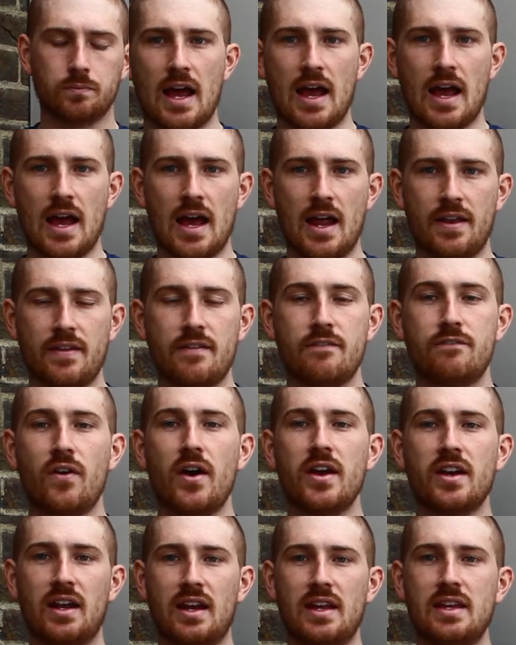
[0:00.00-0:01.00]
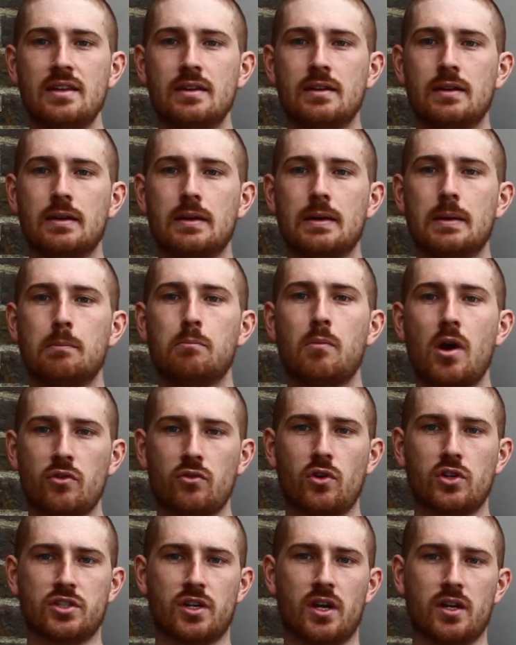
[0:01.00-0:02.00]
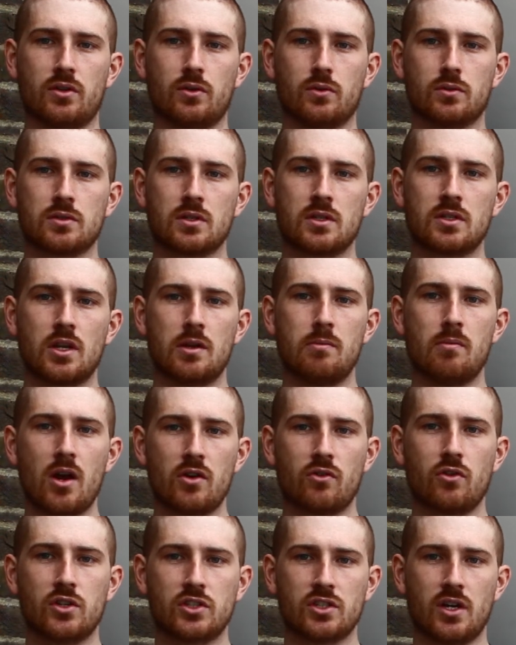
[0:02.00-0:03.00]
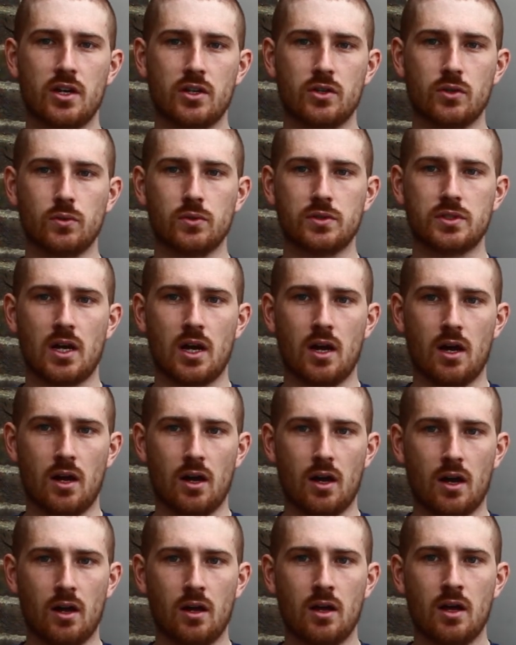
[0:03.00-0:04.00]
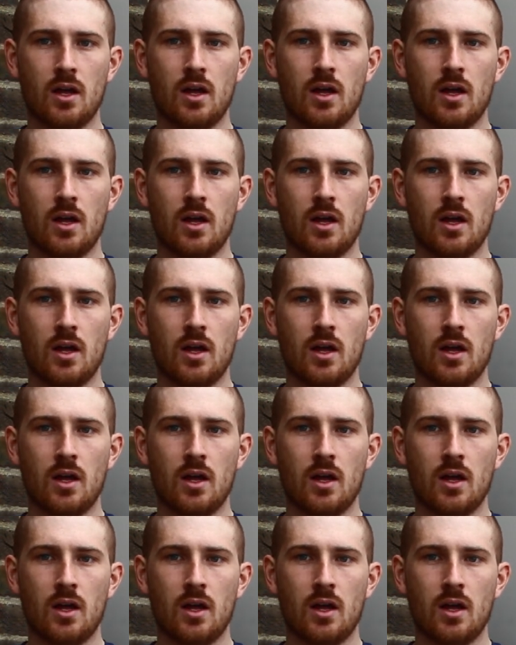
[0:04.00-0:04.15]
And then finally, microcycles. So microcycles are